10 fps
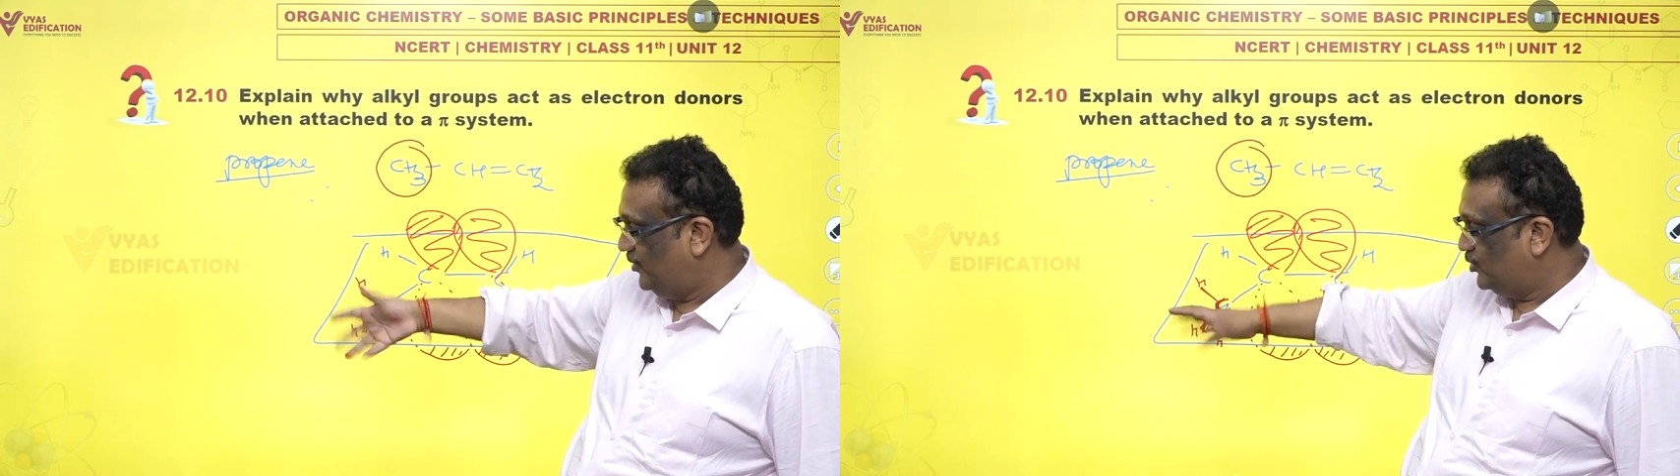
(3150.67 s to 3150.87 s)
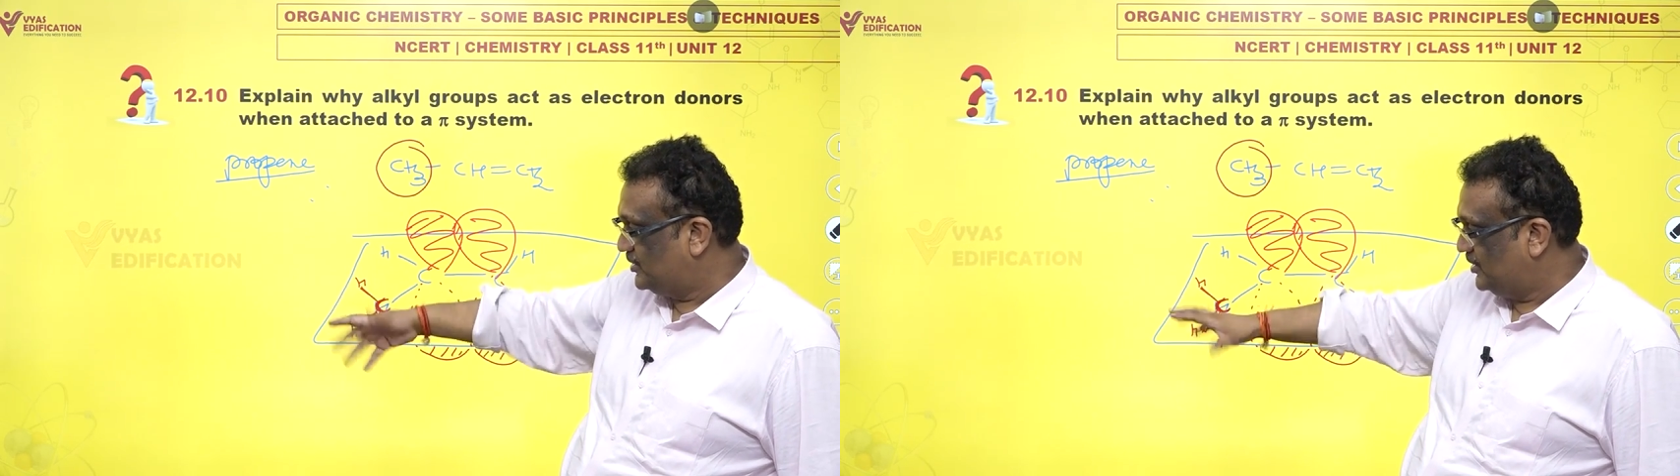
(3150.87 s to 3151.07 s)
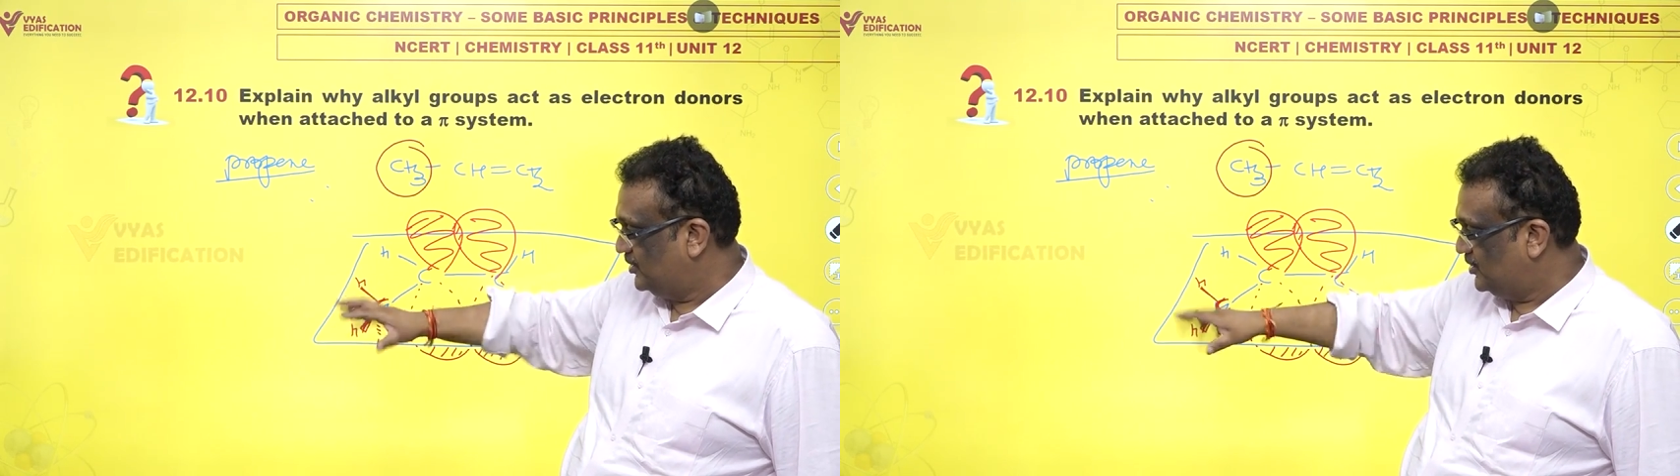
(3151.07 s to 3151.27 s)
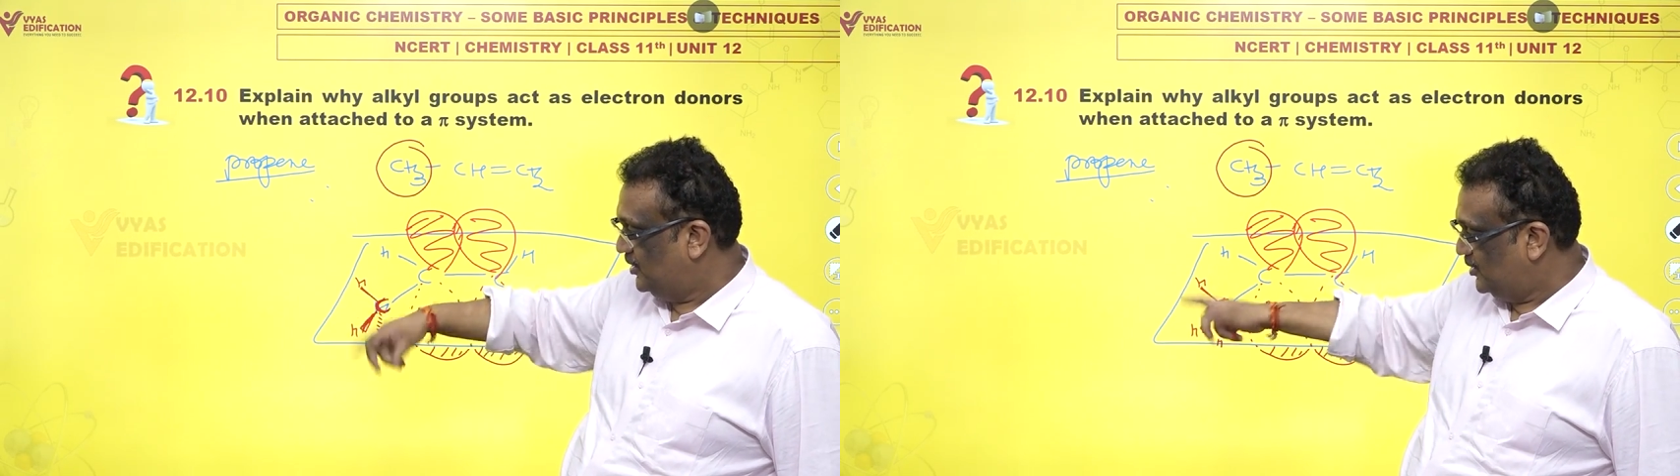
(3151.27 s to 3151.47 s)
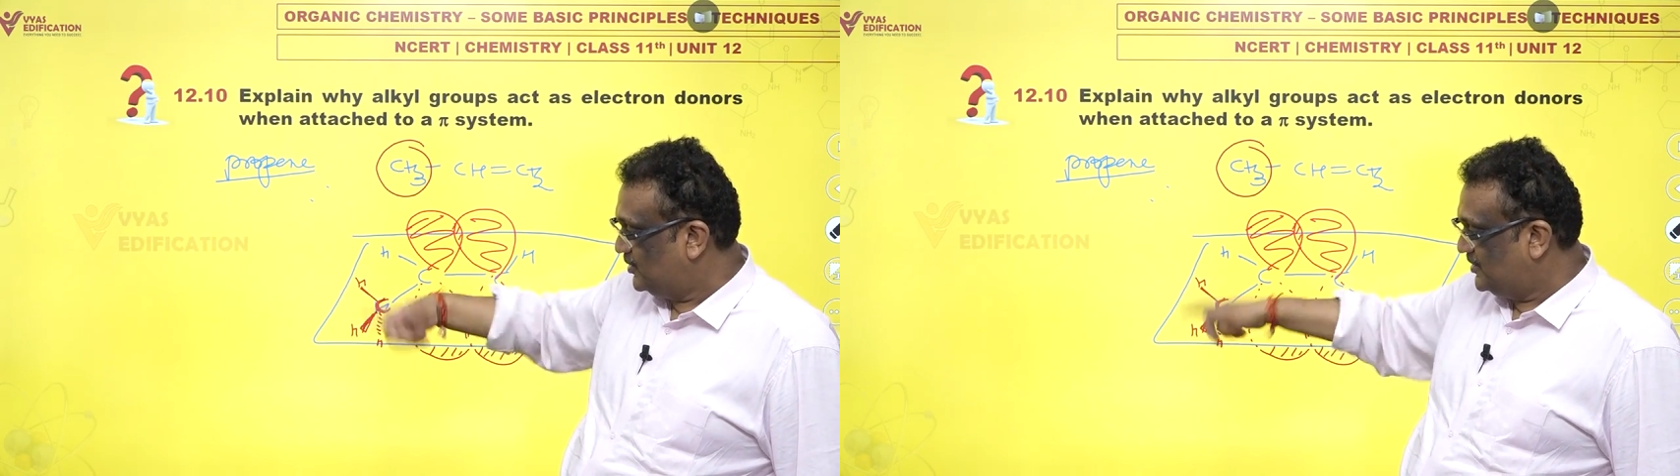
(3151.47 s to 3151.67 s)
So
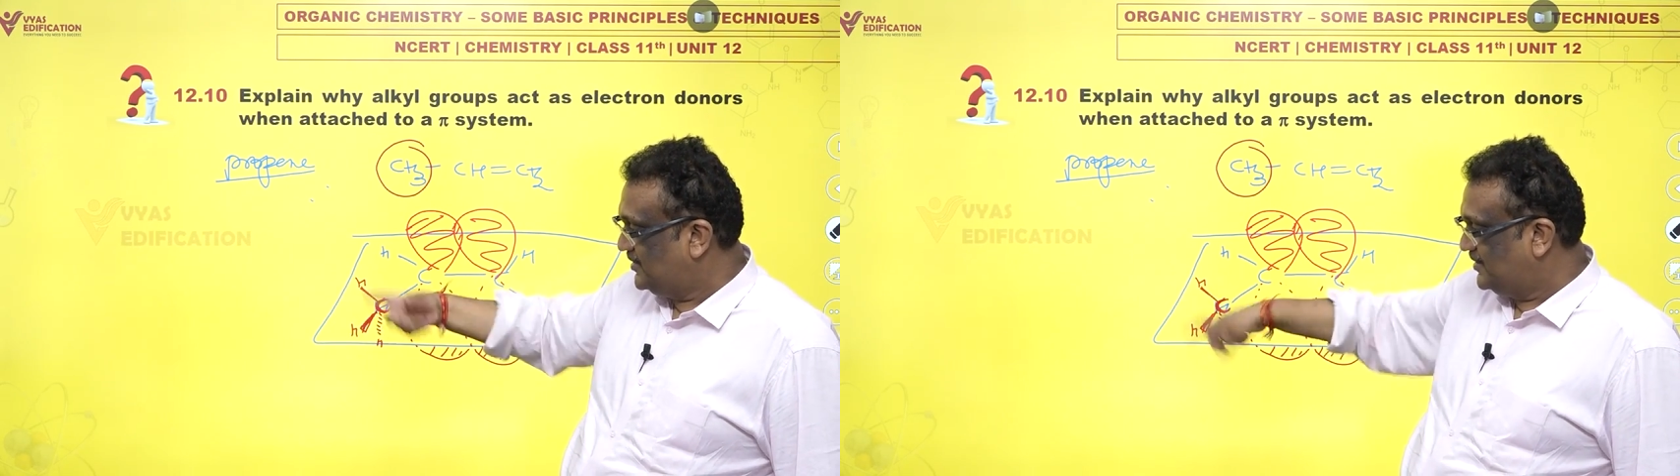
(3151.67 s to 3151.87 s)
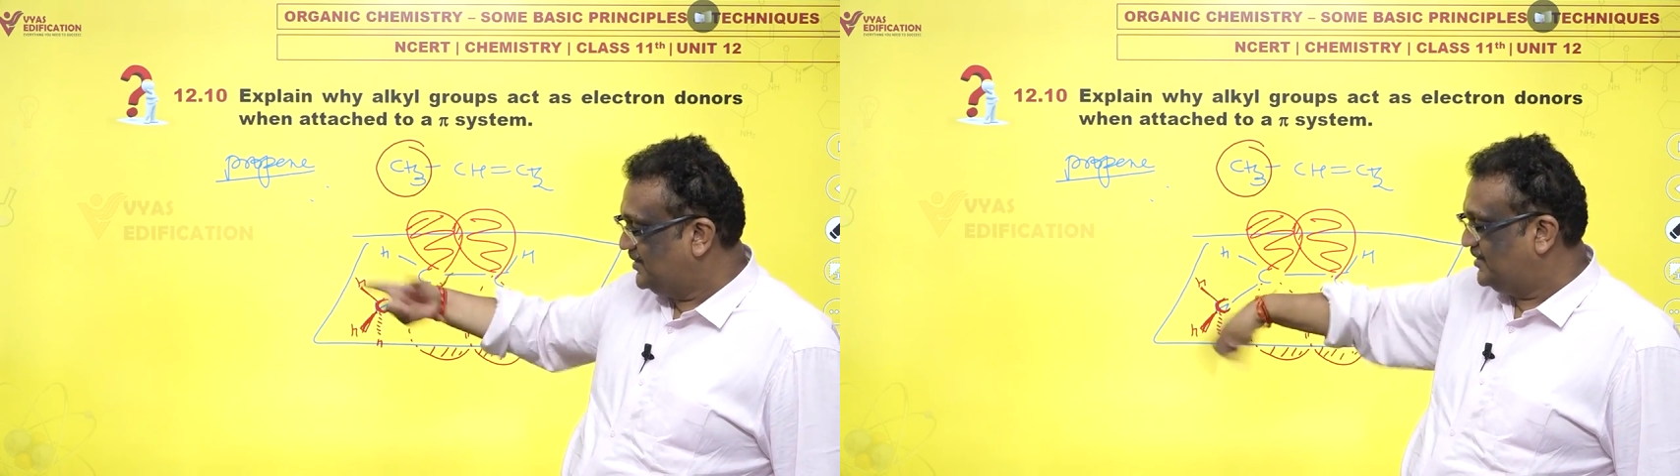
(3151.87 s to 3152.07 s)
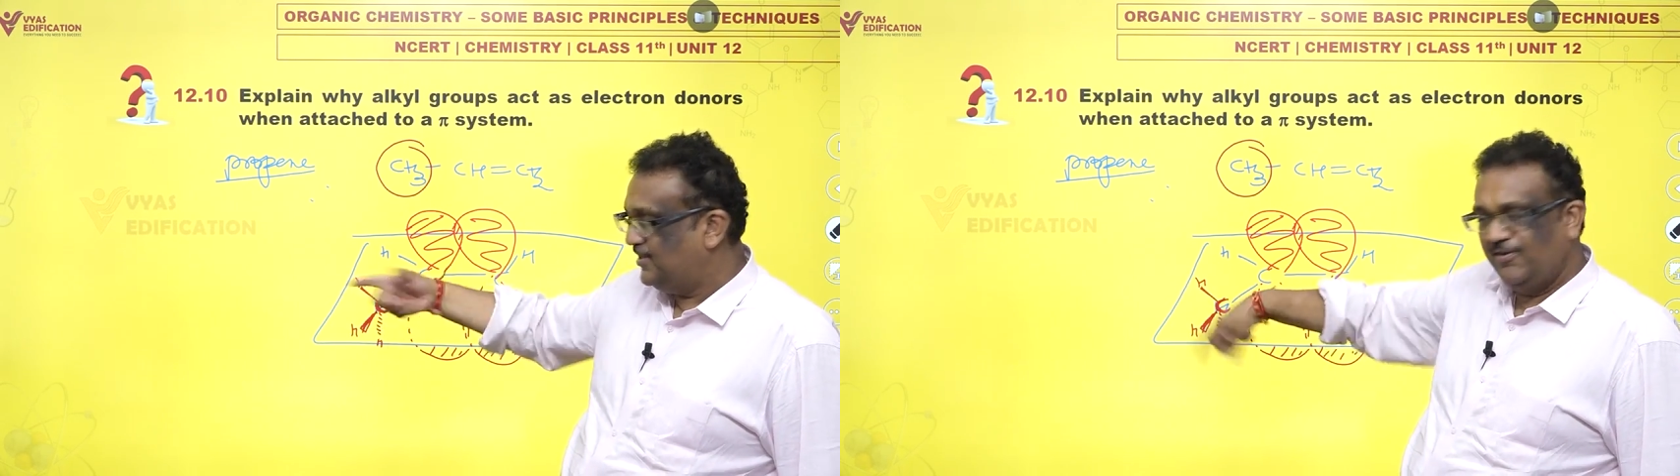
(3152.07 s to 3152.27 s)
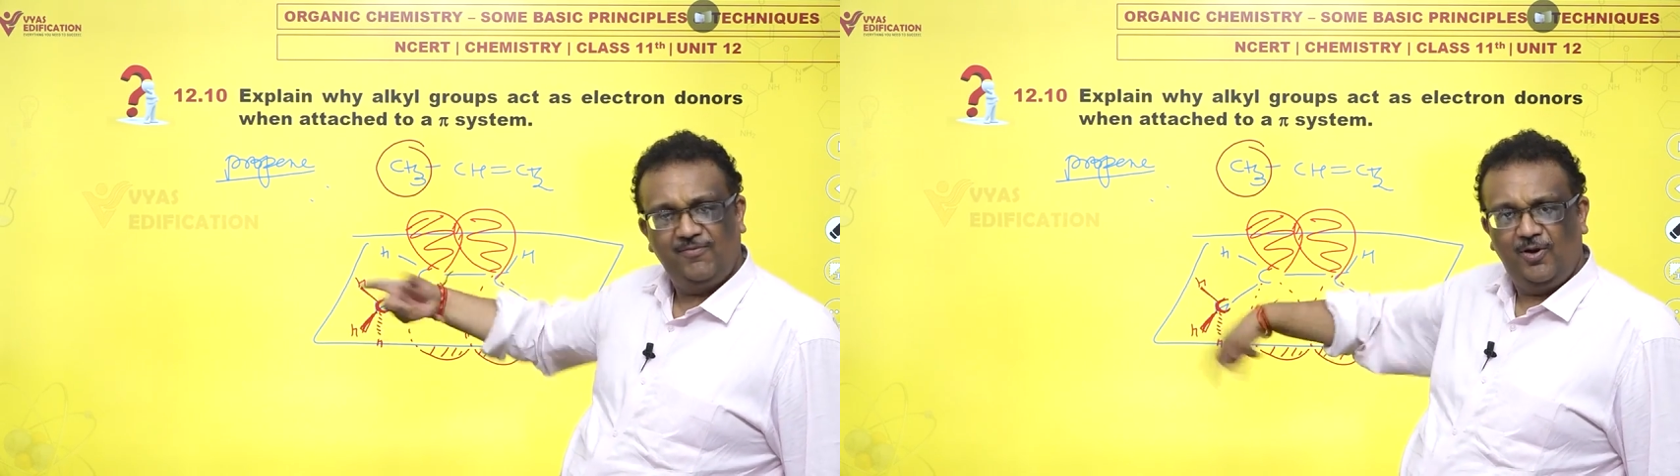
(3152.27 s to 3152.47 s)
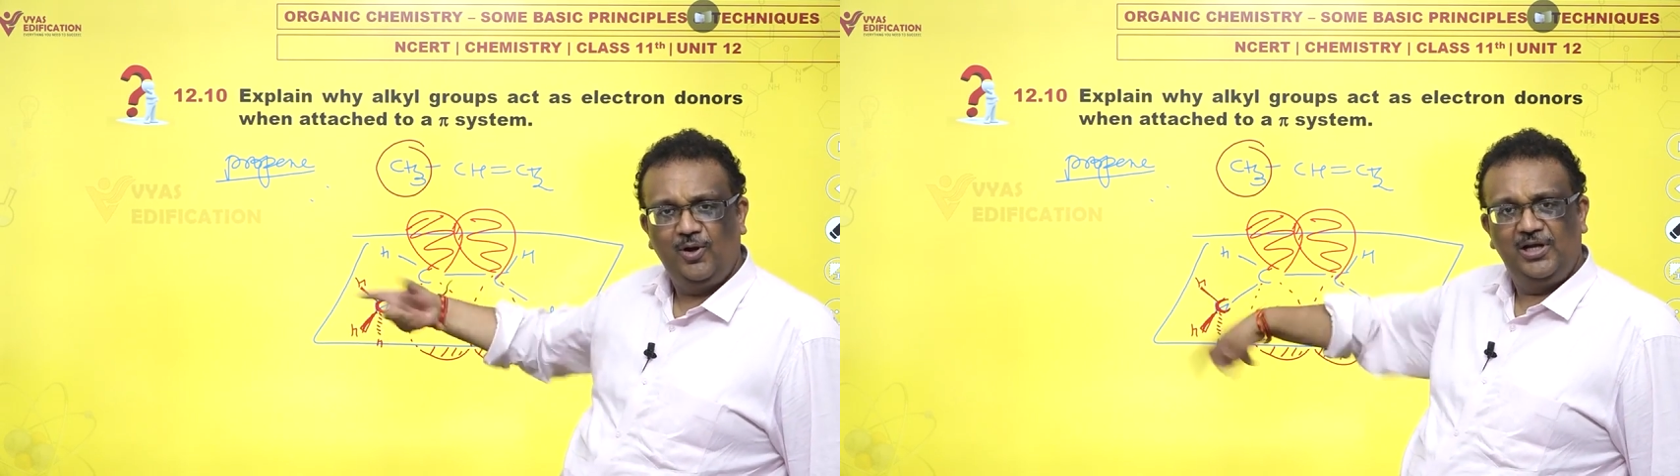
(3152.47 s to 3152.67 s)

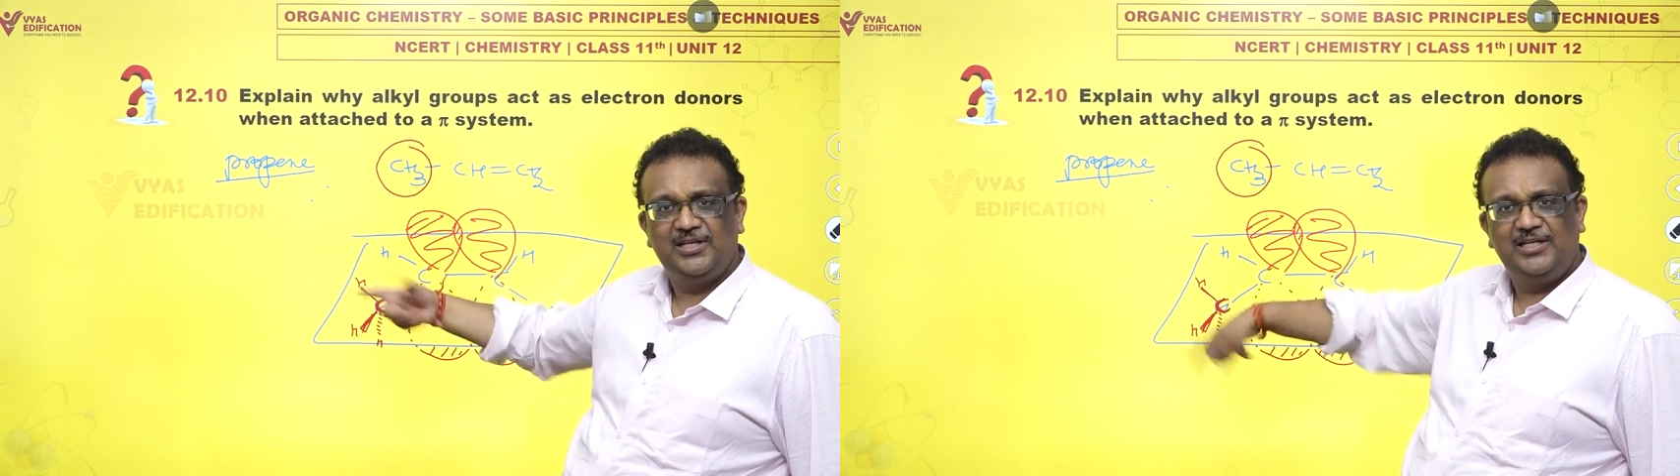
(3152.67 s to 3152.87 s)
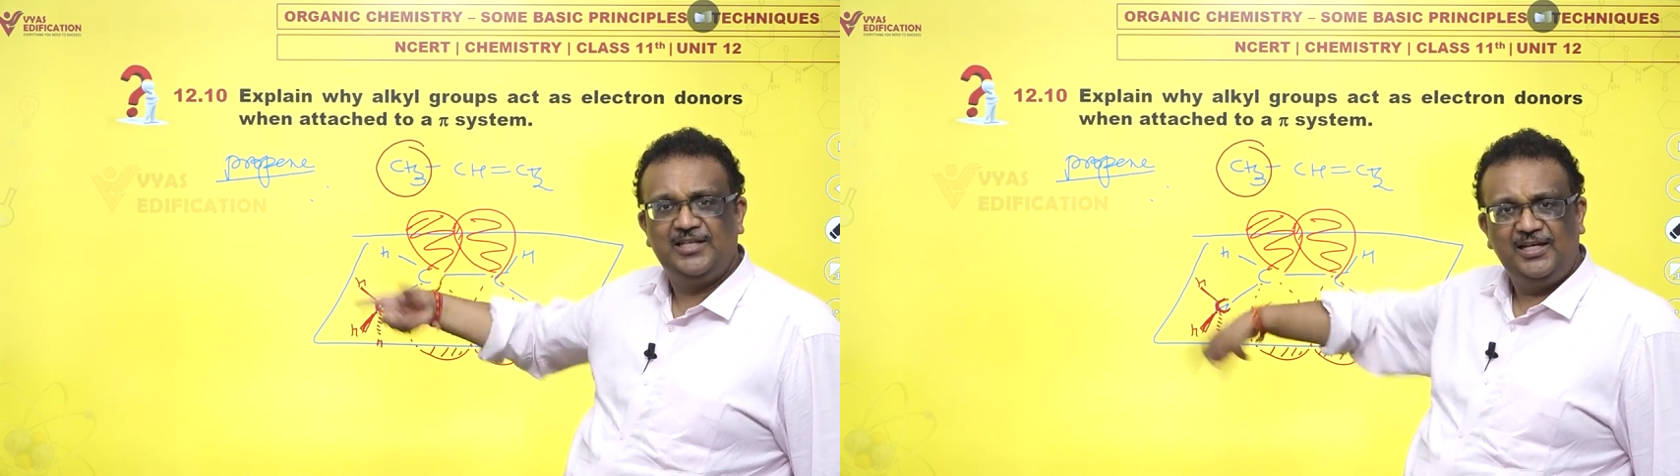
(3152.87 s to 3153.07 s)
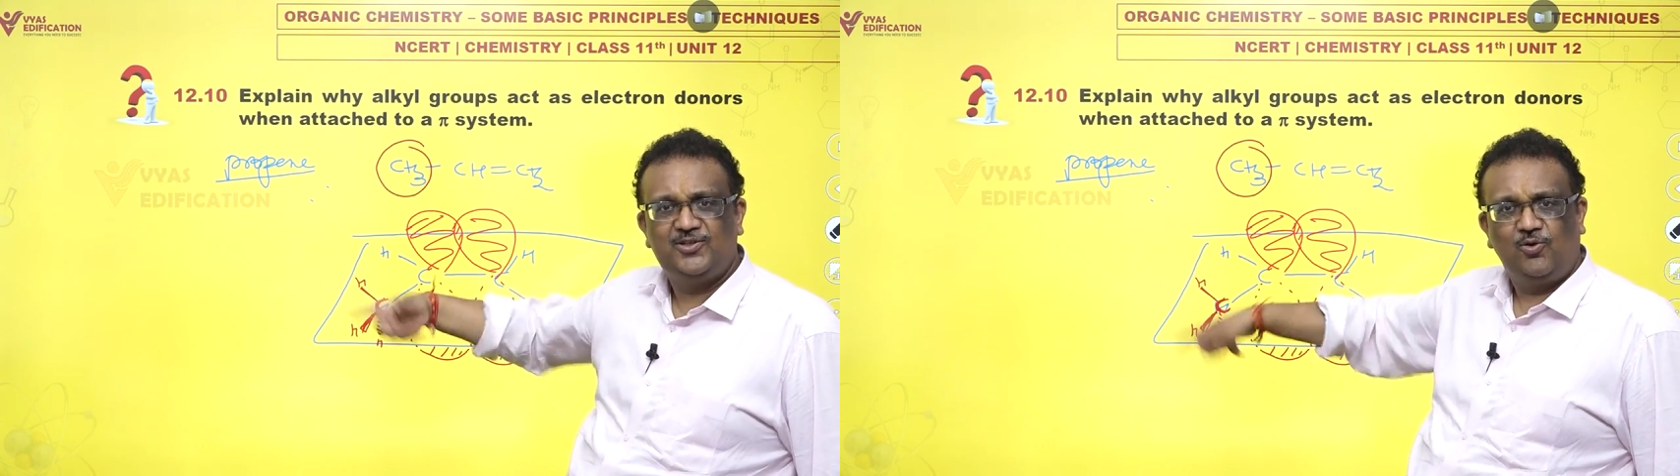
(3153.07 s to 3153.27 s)
it's